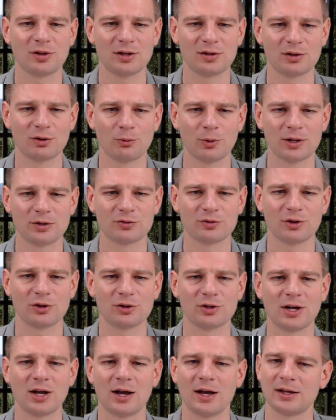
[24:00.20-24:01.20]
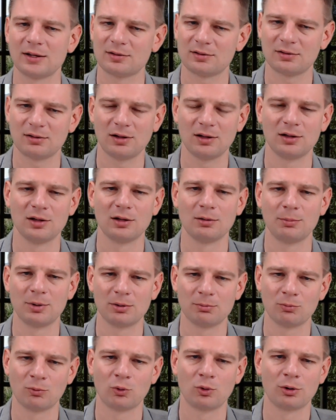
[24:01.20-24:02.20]
then the quick start guide, a little
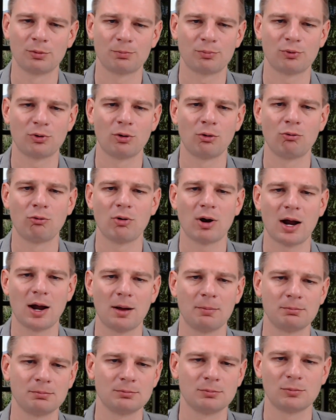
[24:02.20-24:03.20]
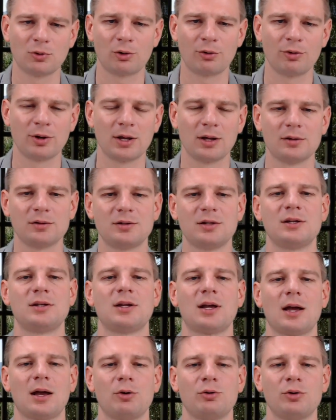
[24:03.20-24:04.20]
bit more program oriented.
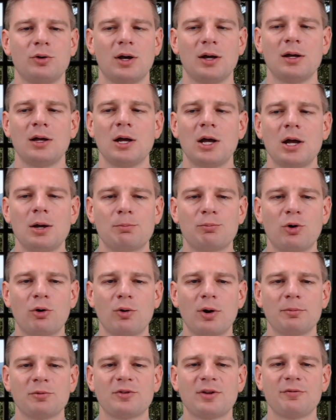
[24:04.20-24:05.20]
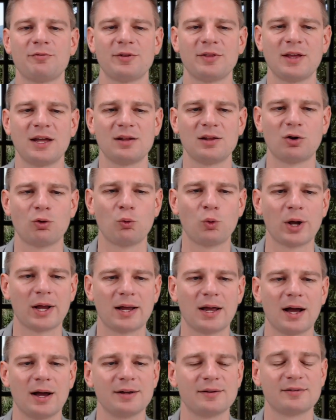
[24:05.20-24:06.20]
How do I program stuff? And then the quick
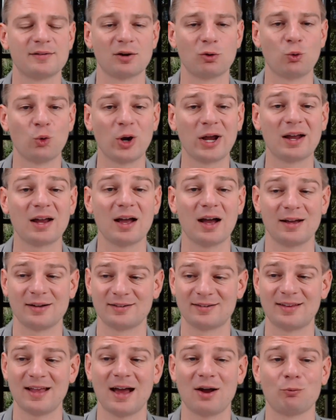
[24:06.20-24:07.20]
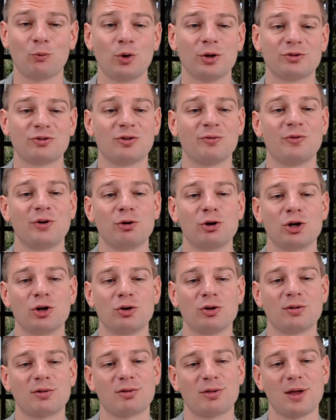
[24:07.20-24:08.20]
guides. The quick guides, that was the very
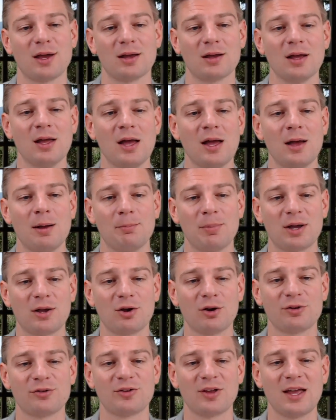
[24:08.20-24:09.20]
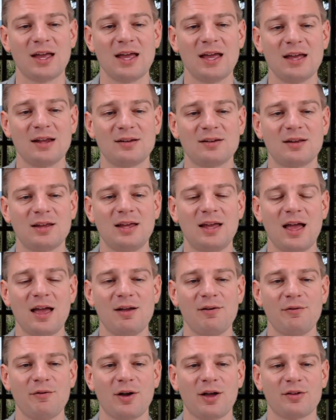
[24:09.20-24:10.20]
good thing because it
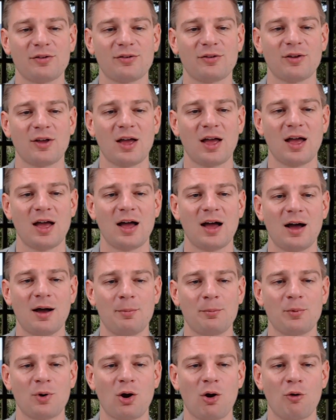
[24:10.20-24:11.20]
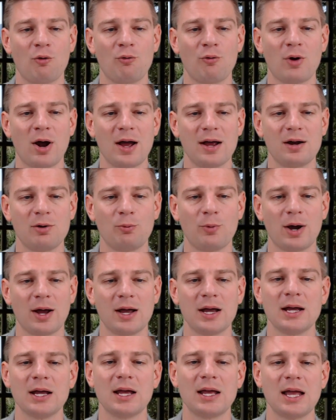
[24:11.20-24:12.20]
gave us right
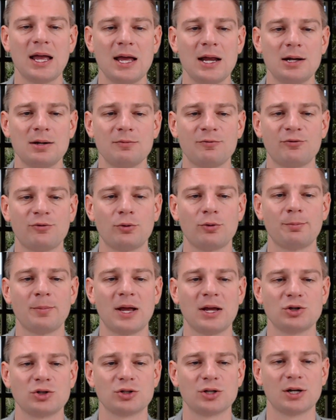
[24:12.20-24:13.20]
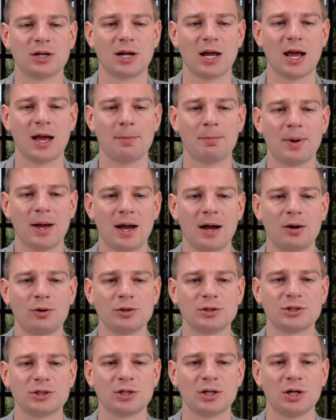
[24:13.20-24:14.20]
away information
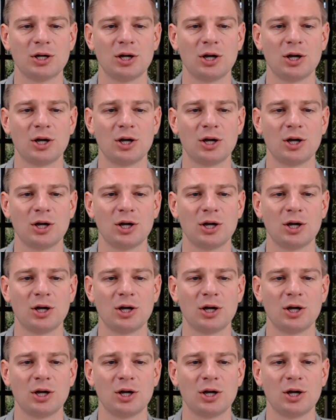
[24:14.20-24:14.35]
about